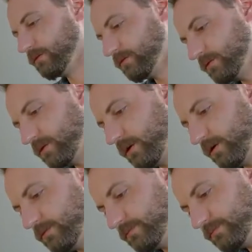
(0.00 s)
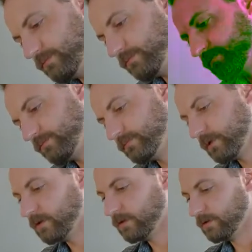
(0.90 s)
So,
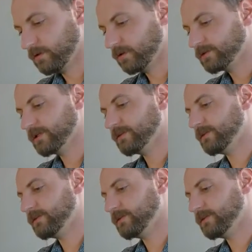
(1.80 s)
looks like